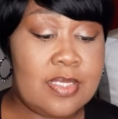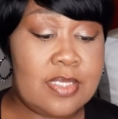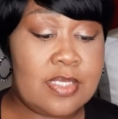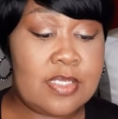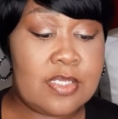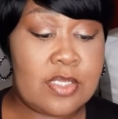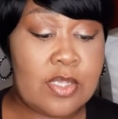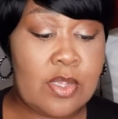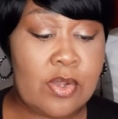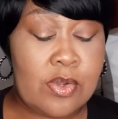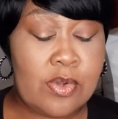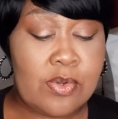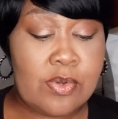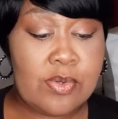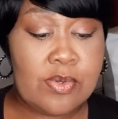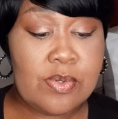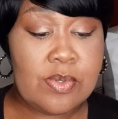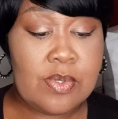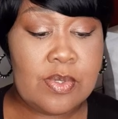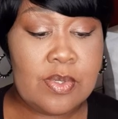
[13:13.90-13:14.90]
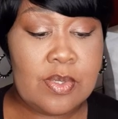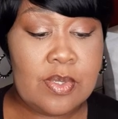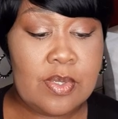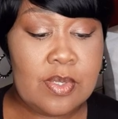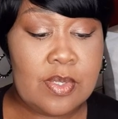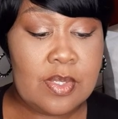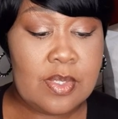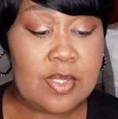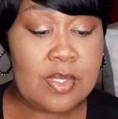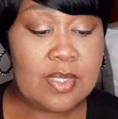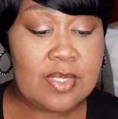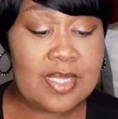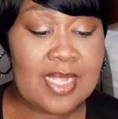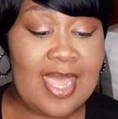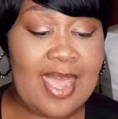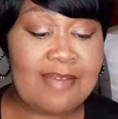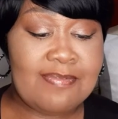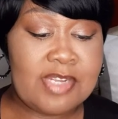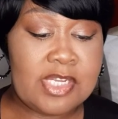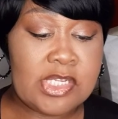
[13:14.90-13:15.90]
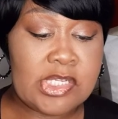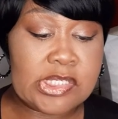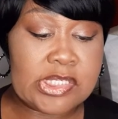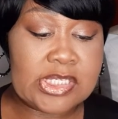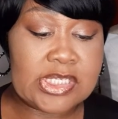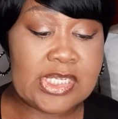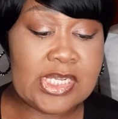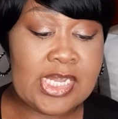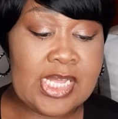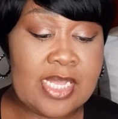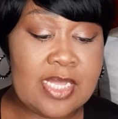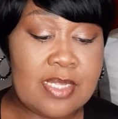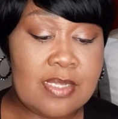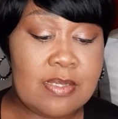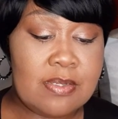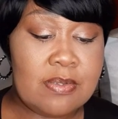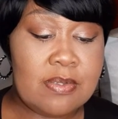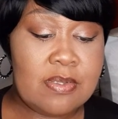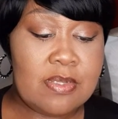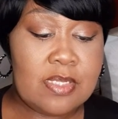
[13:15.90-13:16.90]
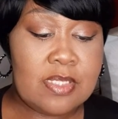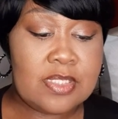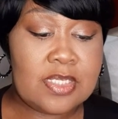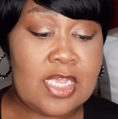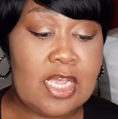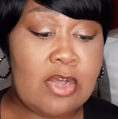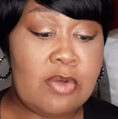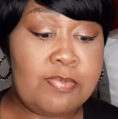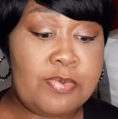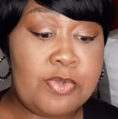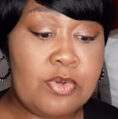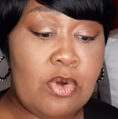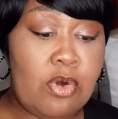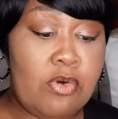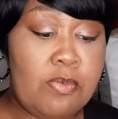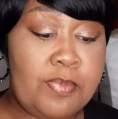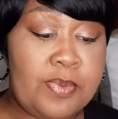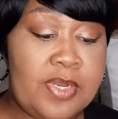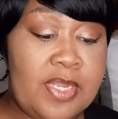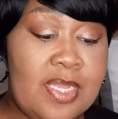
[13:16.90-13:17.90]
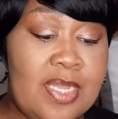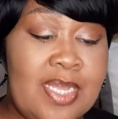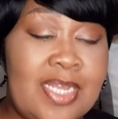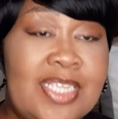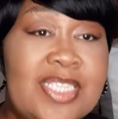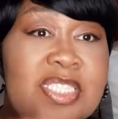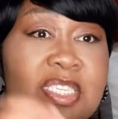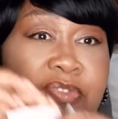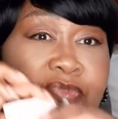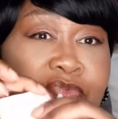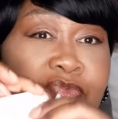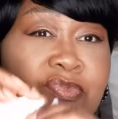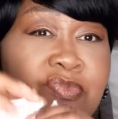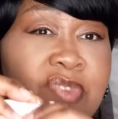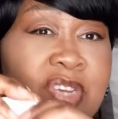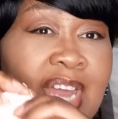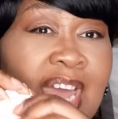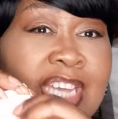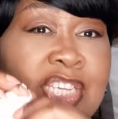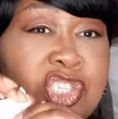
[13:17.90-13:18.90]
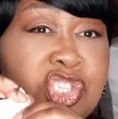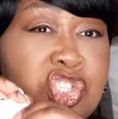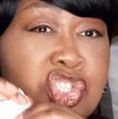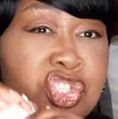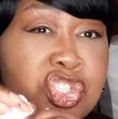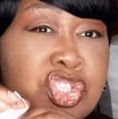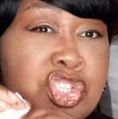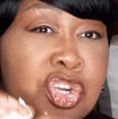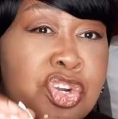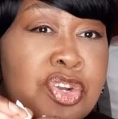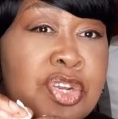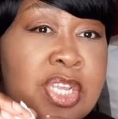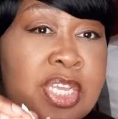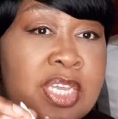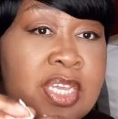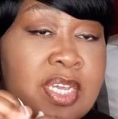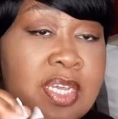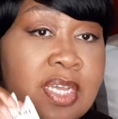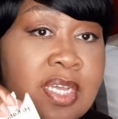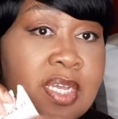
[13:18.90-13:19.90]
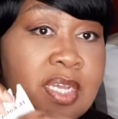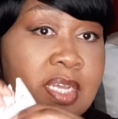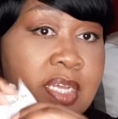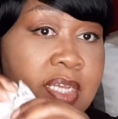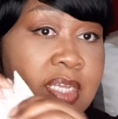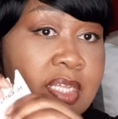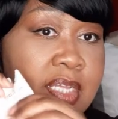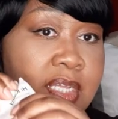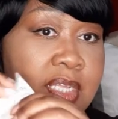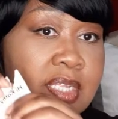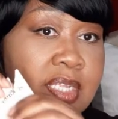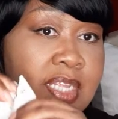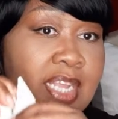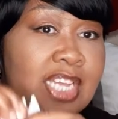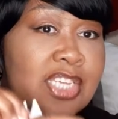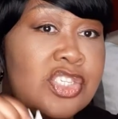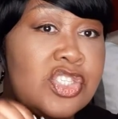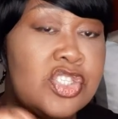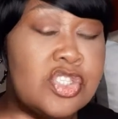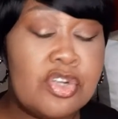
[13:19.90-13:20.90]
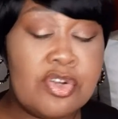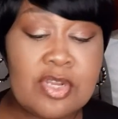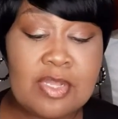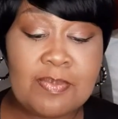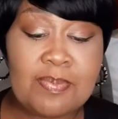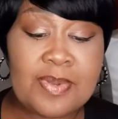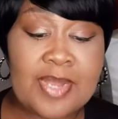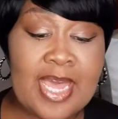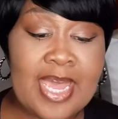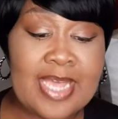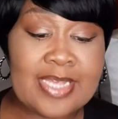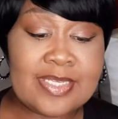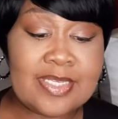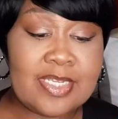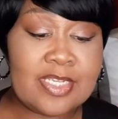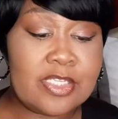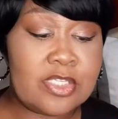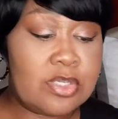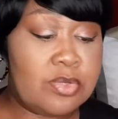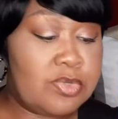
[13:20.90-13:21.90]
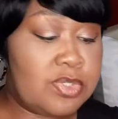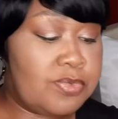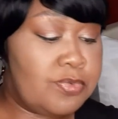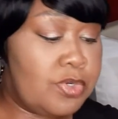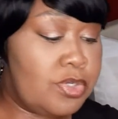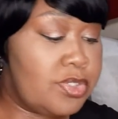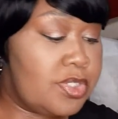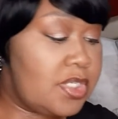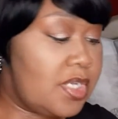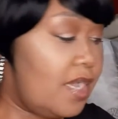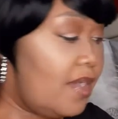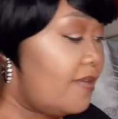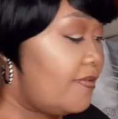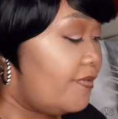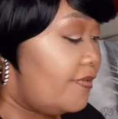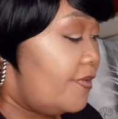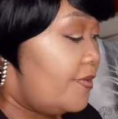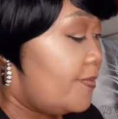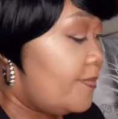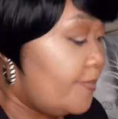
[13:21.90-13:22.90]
So they have a little slit to help you open it. And it's in nice sturdy plastic. So it's real tough.